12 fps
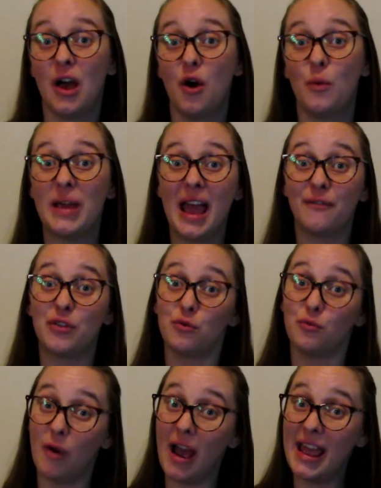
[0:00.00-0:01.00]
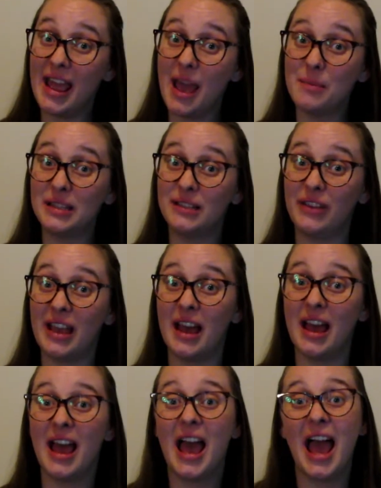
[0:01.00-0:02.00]
We have the right
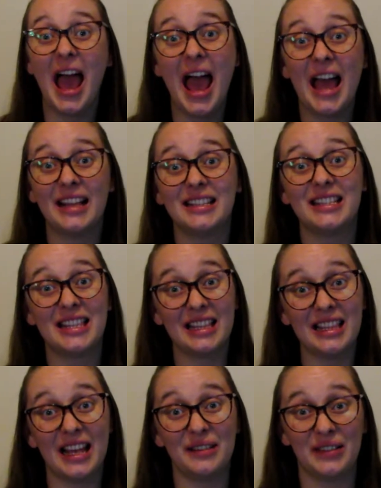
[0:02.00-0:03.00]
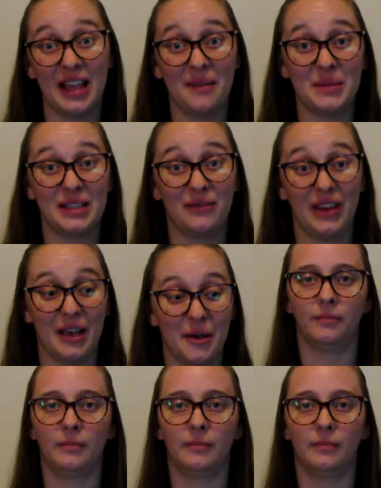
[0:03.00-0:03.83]
hemisphere and the left hemisphere.